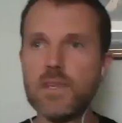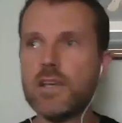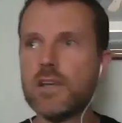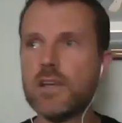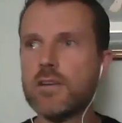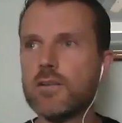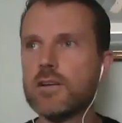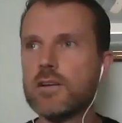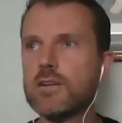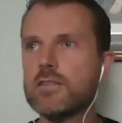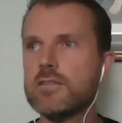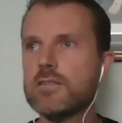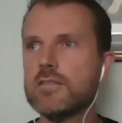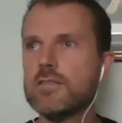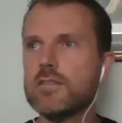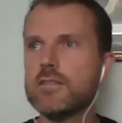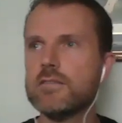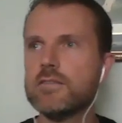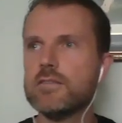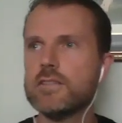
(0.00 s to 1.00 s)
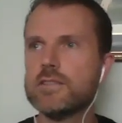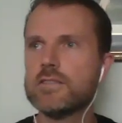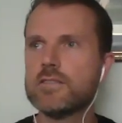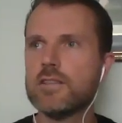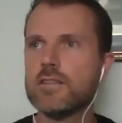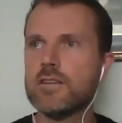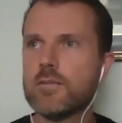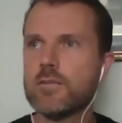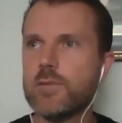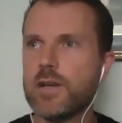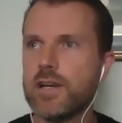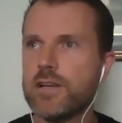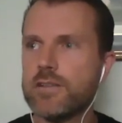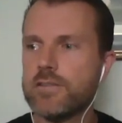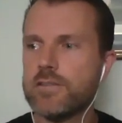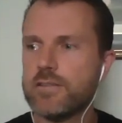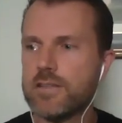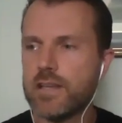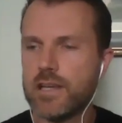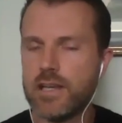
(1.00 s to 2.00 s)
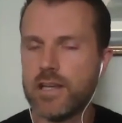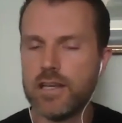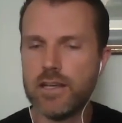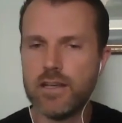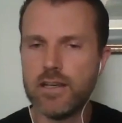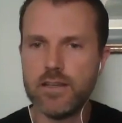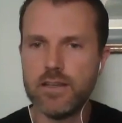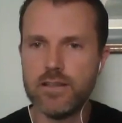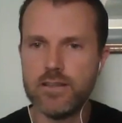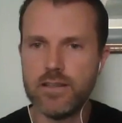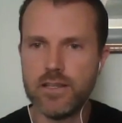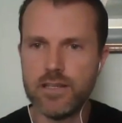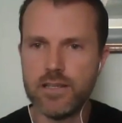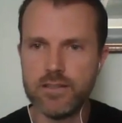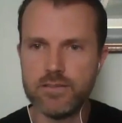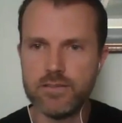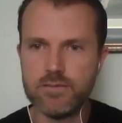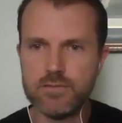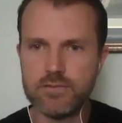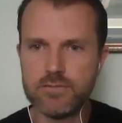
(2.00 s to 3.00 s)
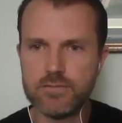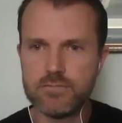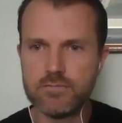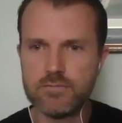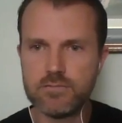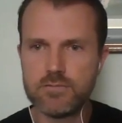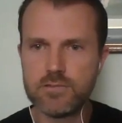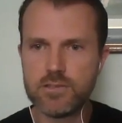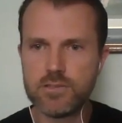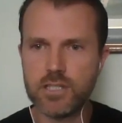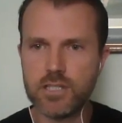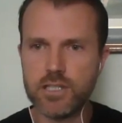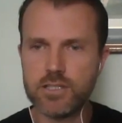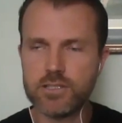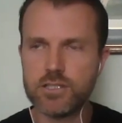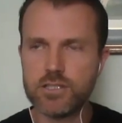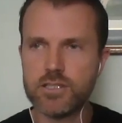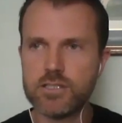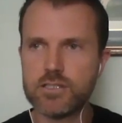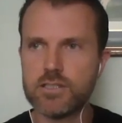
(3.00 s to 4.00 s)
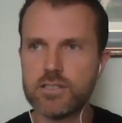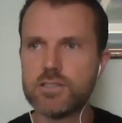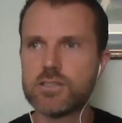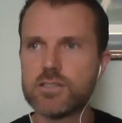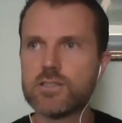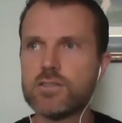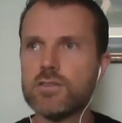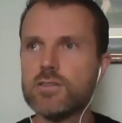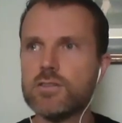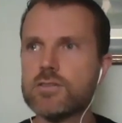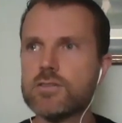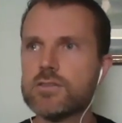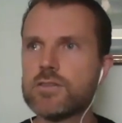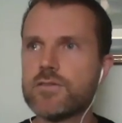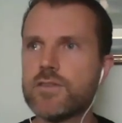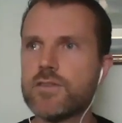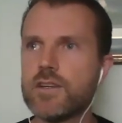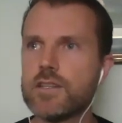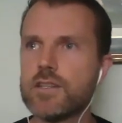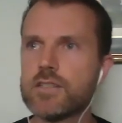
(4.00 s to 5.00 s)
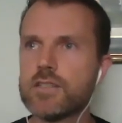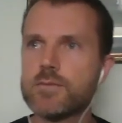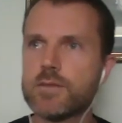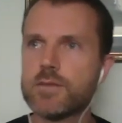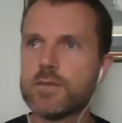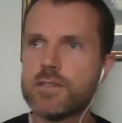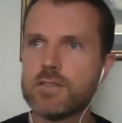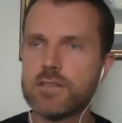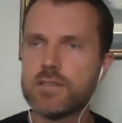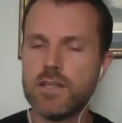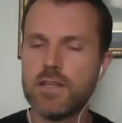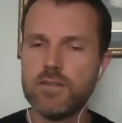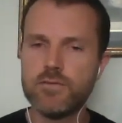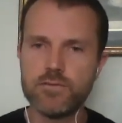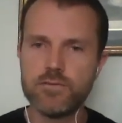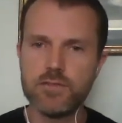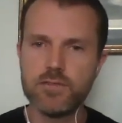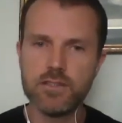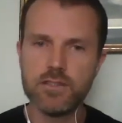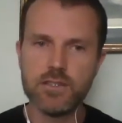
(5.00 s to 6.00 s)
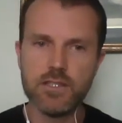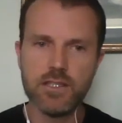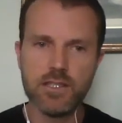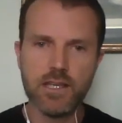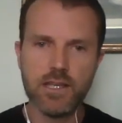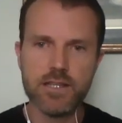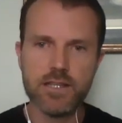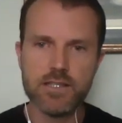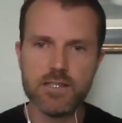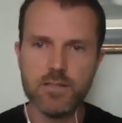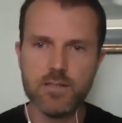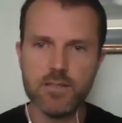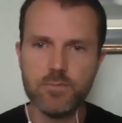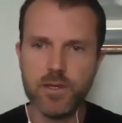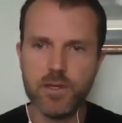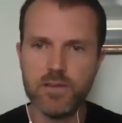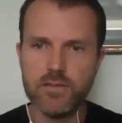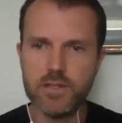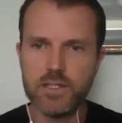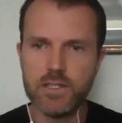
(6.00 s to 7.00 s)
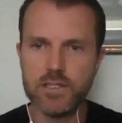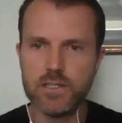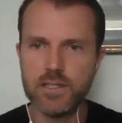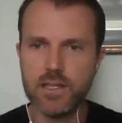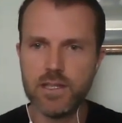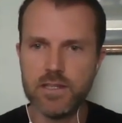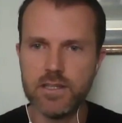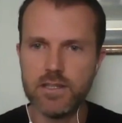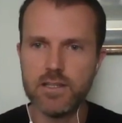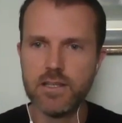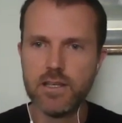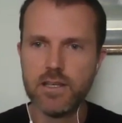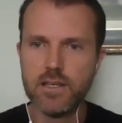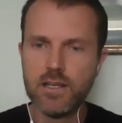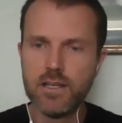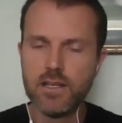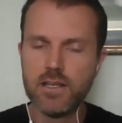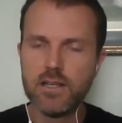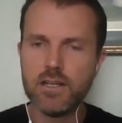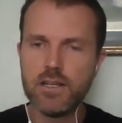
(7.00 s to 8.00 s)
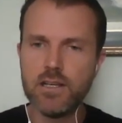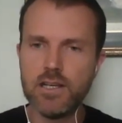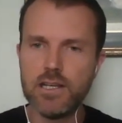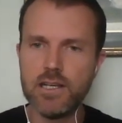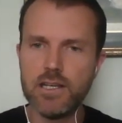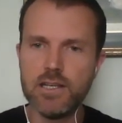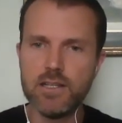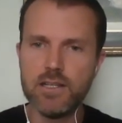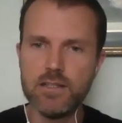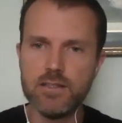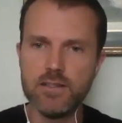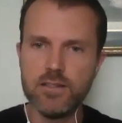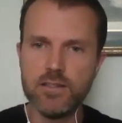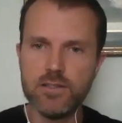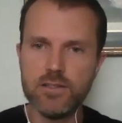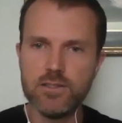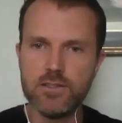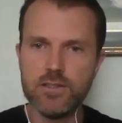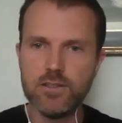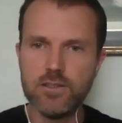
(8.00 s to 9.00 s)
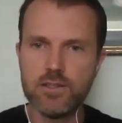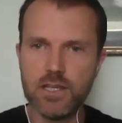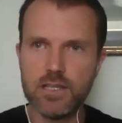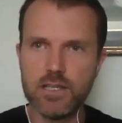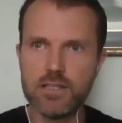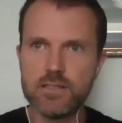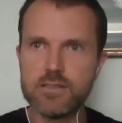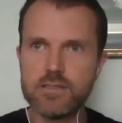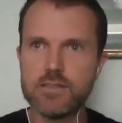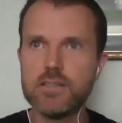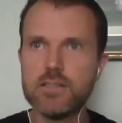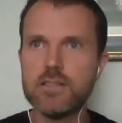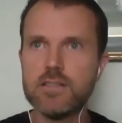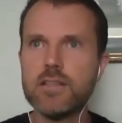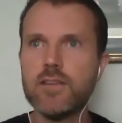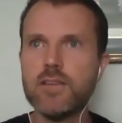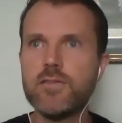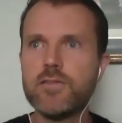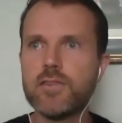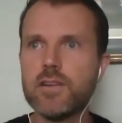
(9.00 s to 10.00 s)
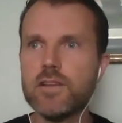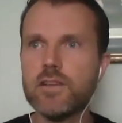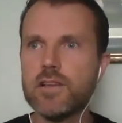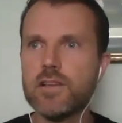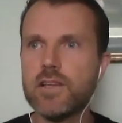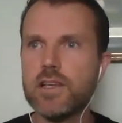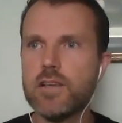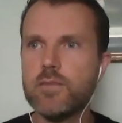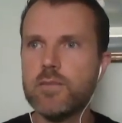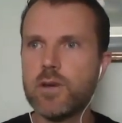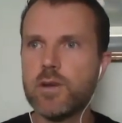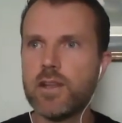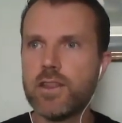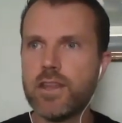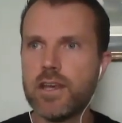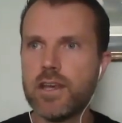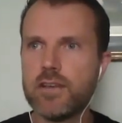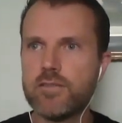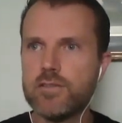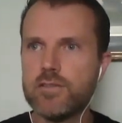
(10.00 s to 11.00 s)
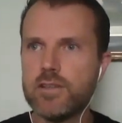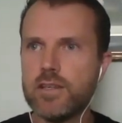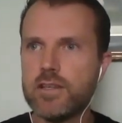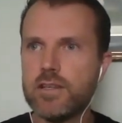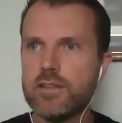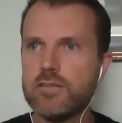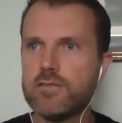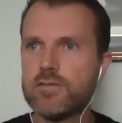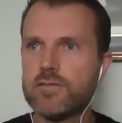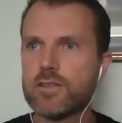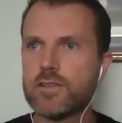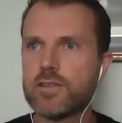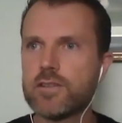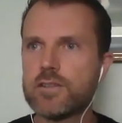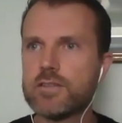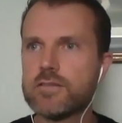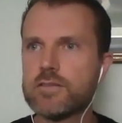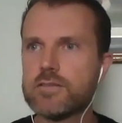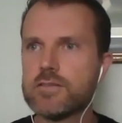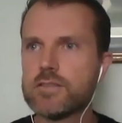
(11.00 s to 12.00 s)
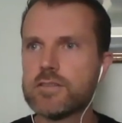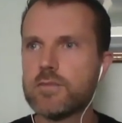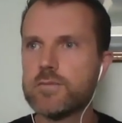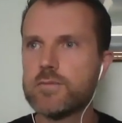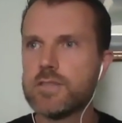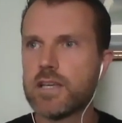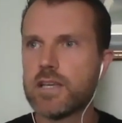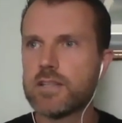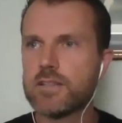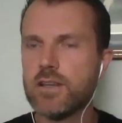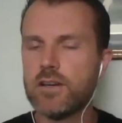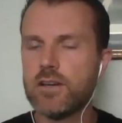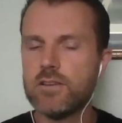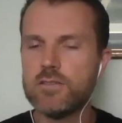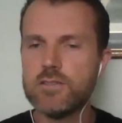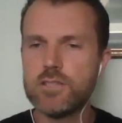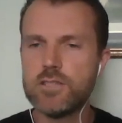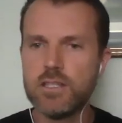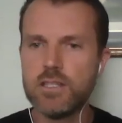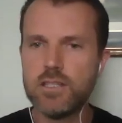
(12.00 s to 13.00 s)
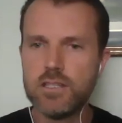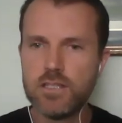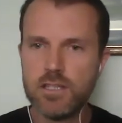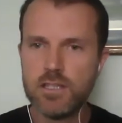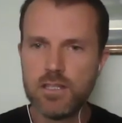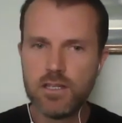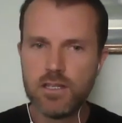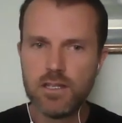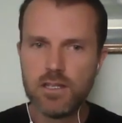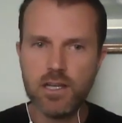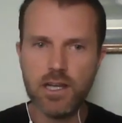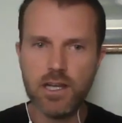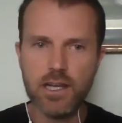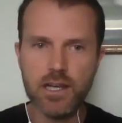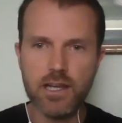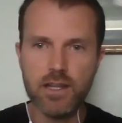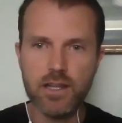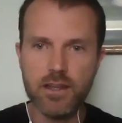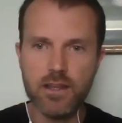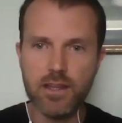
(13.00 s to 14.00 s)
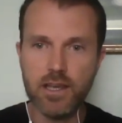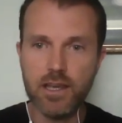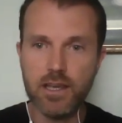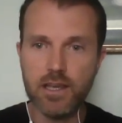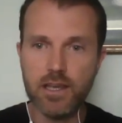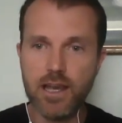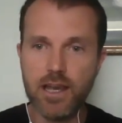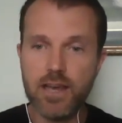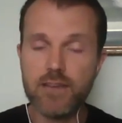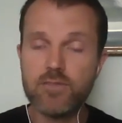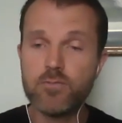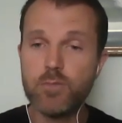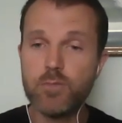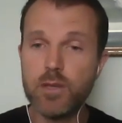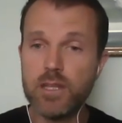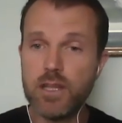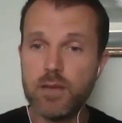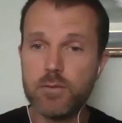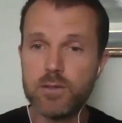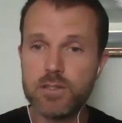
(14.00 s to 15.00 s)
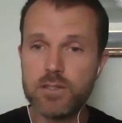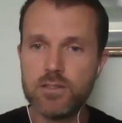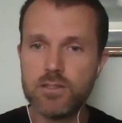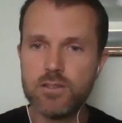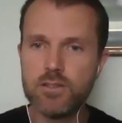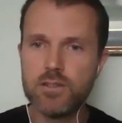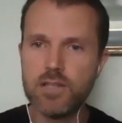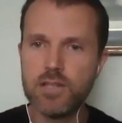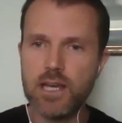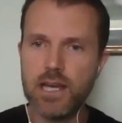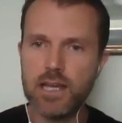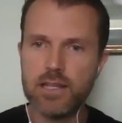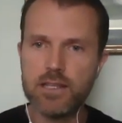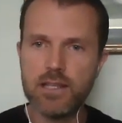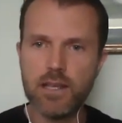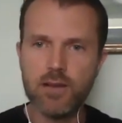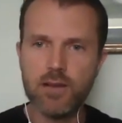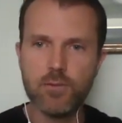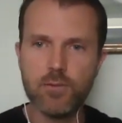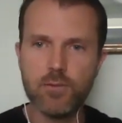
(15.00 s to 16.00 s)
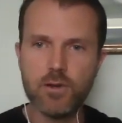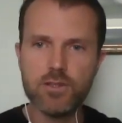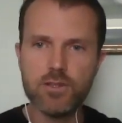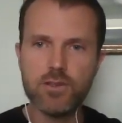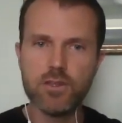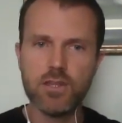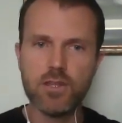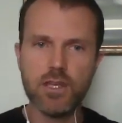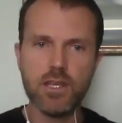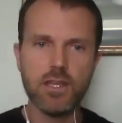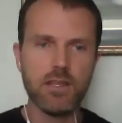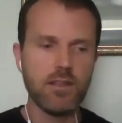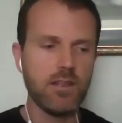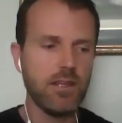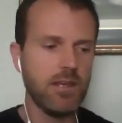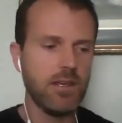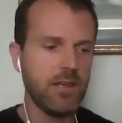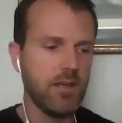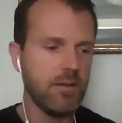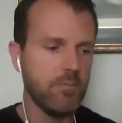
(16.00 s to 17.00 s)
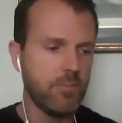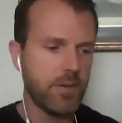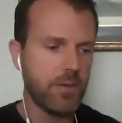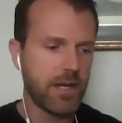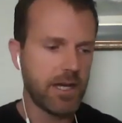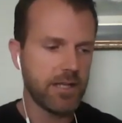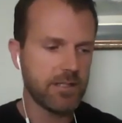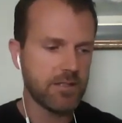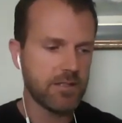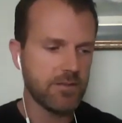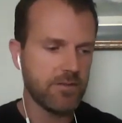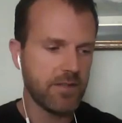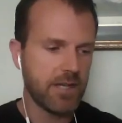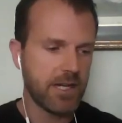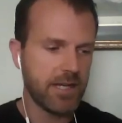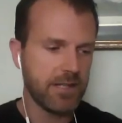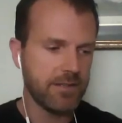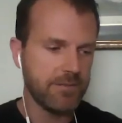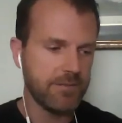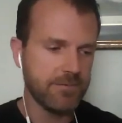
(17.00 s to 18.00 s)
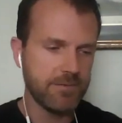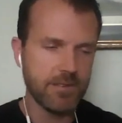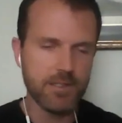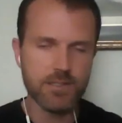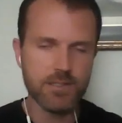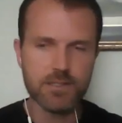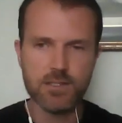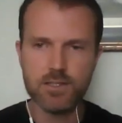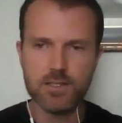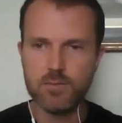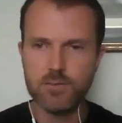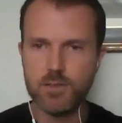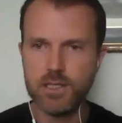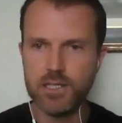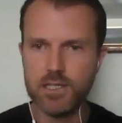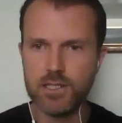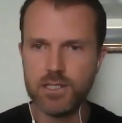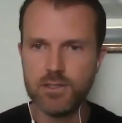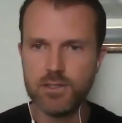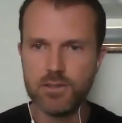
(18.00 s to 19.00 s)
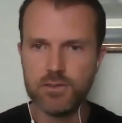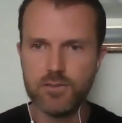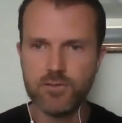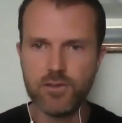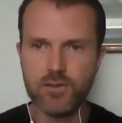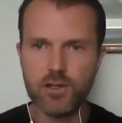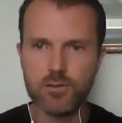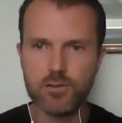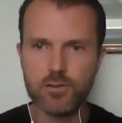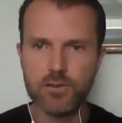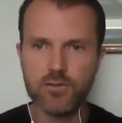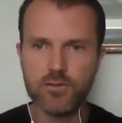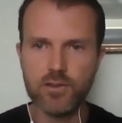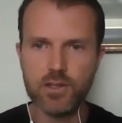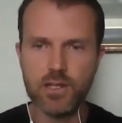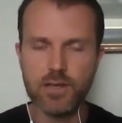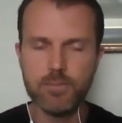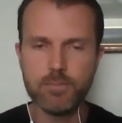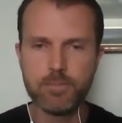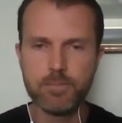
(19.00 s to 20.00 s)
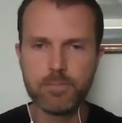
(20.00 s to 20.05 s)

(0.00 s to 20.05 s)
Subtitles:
Well, let's talk about the churches and the schools first, because they've really had to pivot and do things differently. But thankfully, for some technology, they have been able to do that. What do you think the impact of that is going to be going forward for them?